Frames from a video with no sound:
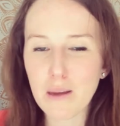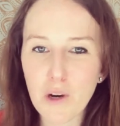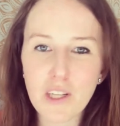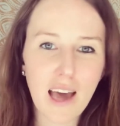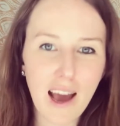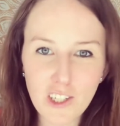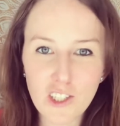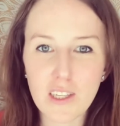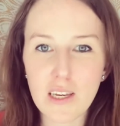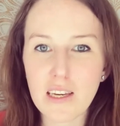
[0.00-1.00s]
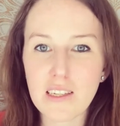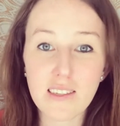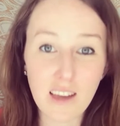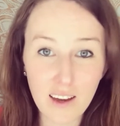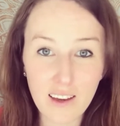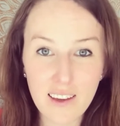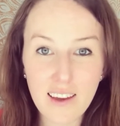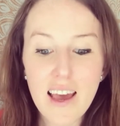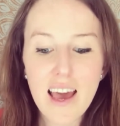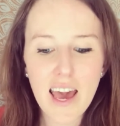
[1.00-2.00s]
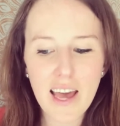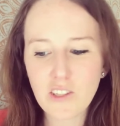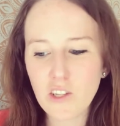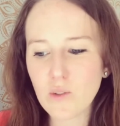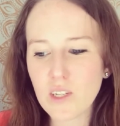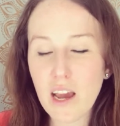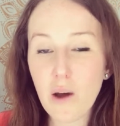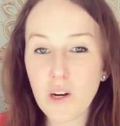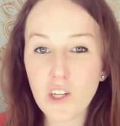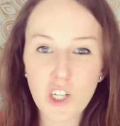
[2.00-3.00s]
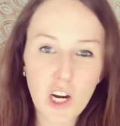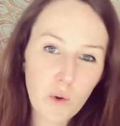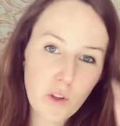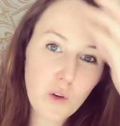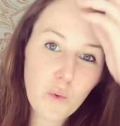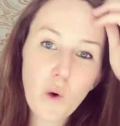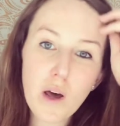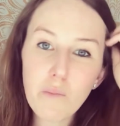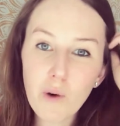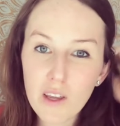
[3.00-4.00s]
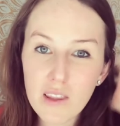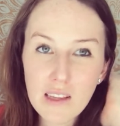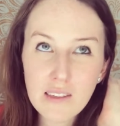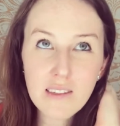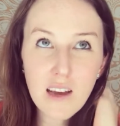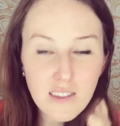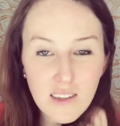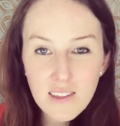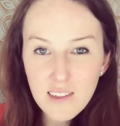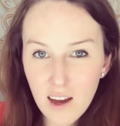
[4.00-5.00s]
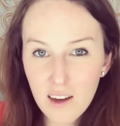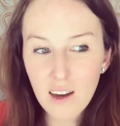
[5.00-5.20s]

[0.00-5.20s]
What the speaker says: books actually suck. And so today I want to share with you one book that doesn't suck,